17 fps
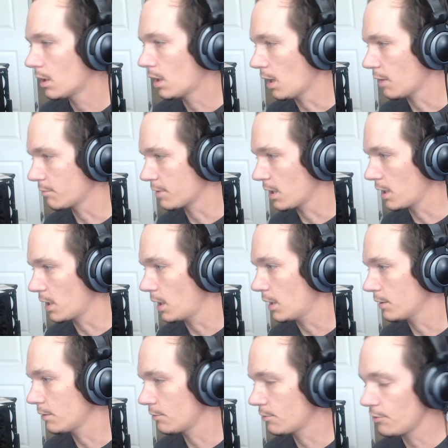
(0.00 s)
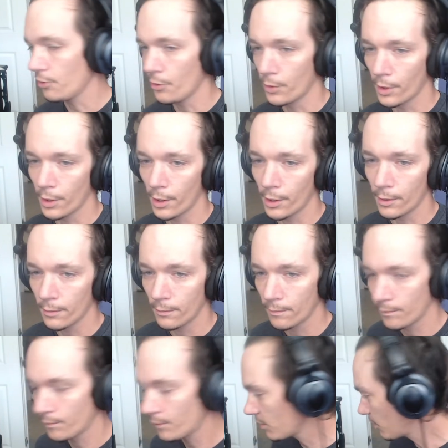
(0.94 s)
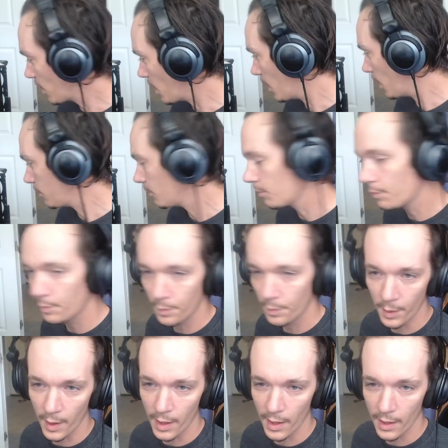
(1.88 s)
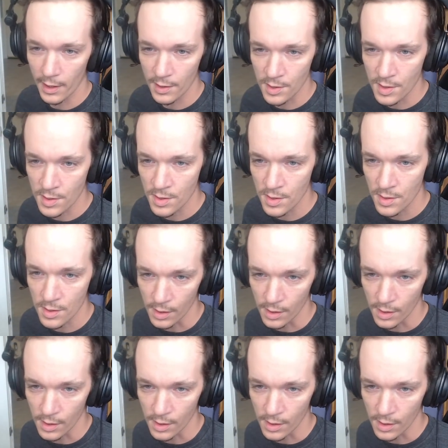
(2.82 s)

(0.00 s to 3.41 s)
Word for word: I've got Dewar, got Pots,